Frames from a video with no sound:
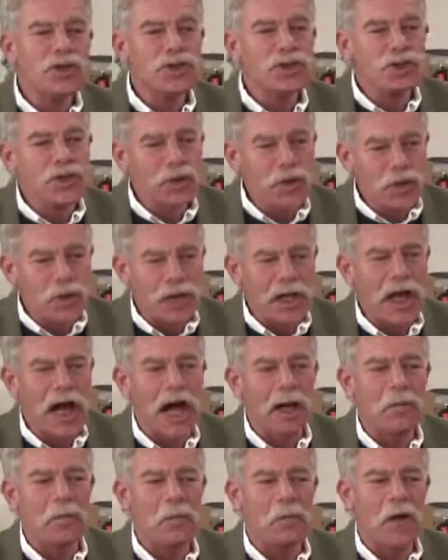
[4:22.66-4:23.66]
Truly,
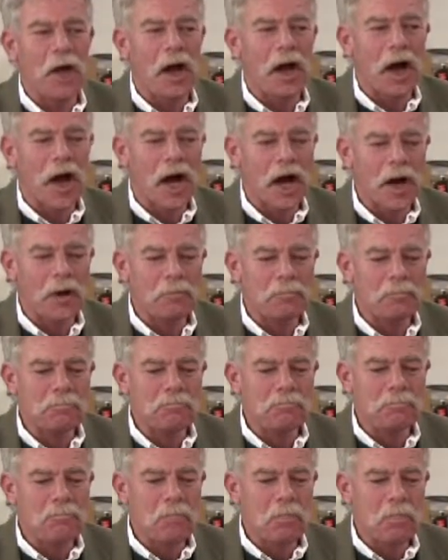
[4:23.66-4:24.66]
I'm
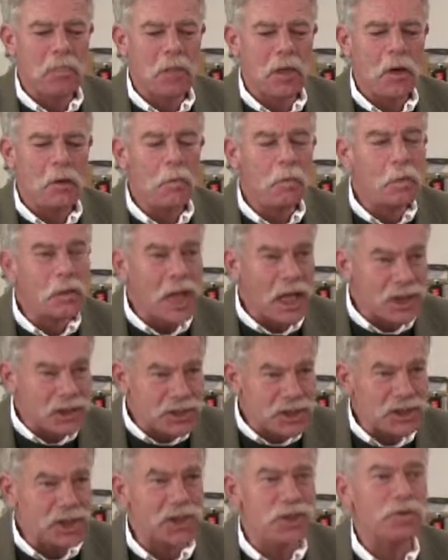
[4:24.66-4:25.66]

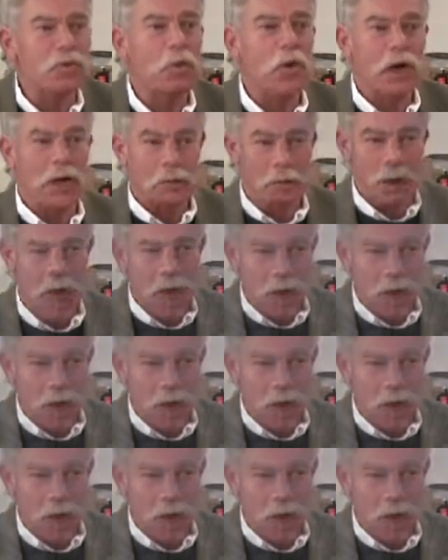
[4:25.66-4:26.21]
blessed at this point in my